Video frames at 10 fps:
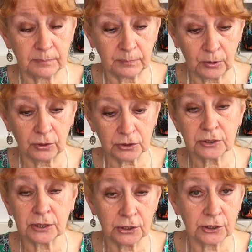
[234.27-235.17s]
put
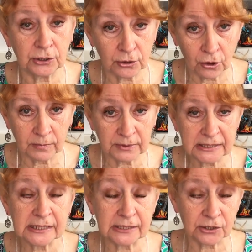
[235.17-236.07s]

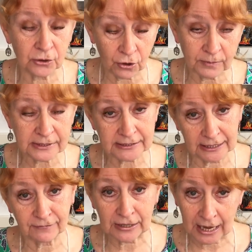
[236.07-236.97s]
this is the normal
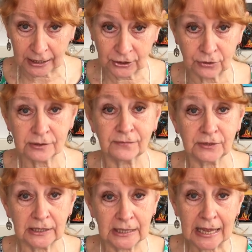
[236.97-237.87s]
sleeve that I used for
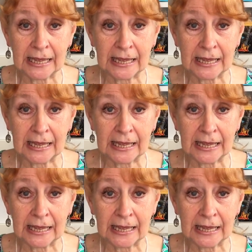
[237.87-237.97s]
the